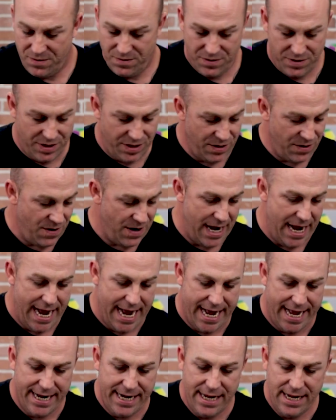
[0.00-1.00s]
we're gonna go
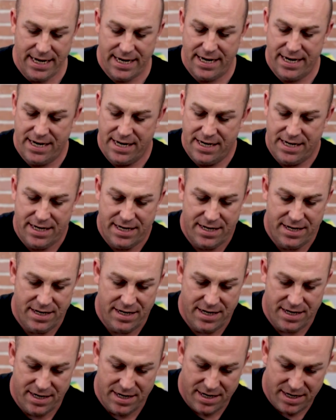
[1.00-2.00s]
ahead
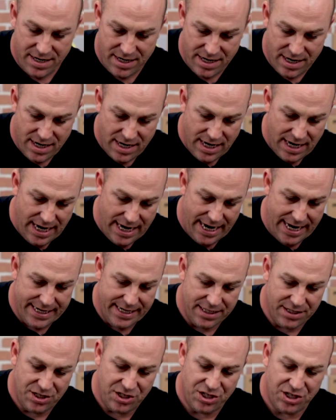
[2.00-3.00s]
and
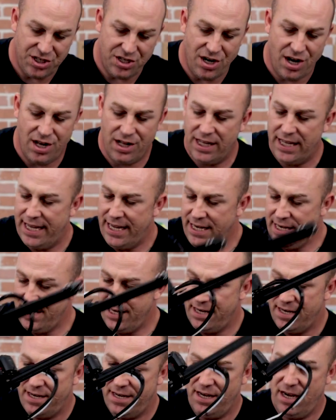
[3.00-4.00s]
install it
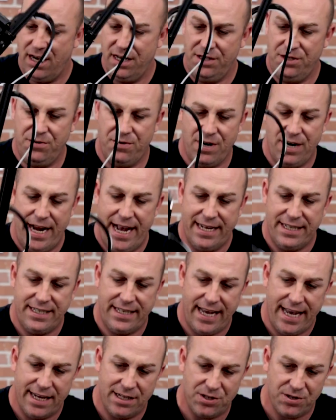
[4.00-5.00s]
onto our X
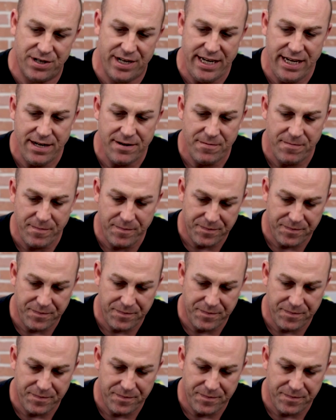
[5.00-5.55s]
gantry.